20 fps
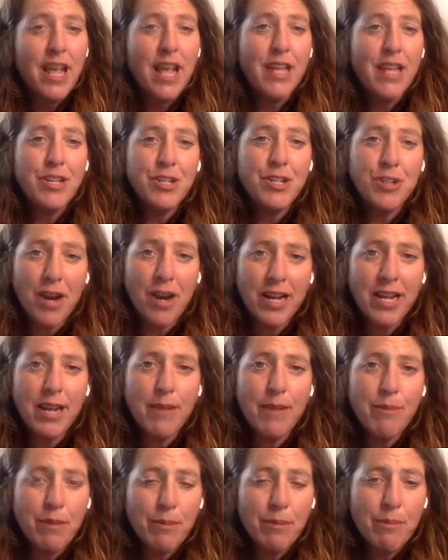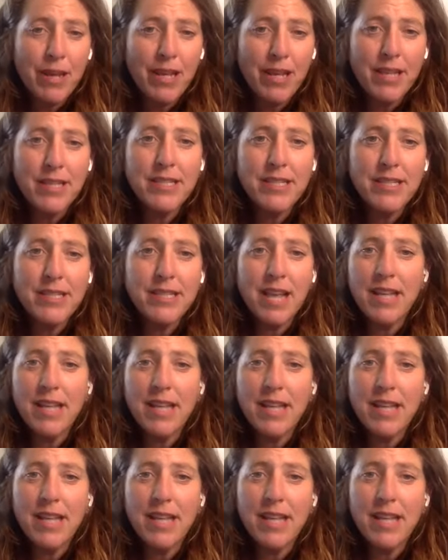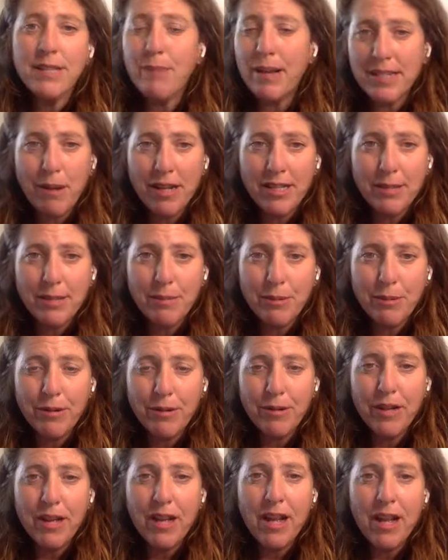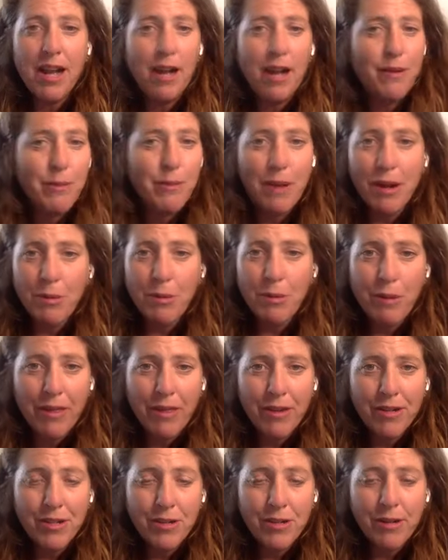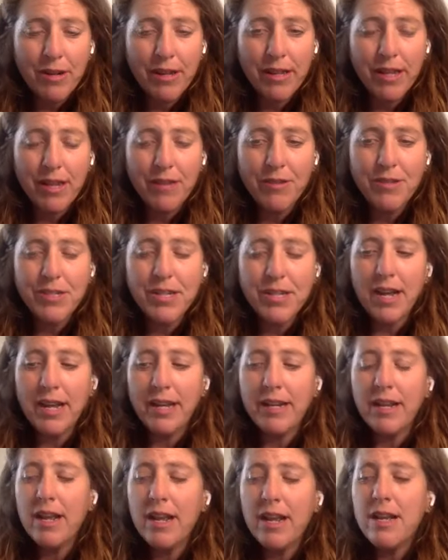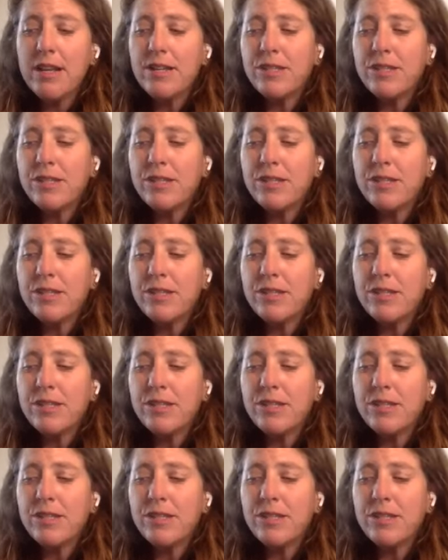and to try and keep the peace as best as possible, no matter what they're doing on the other side.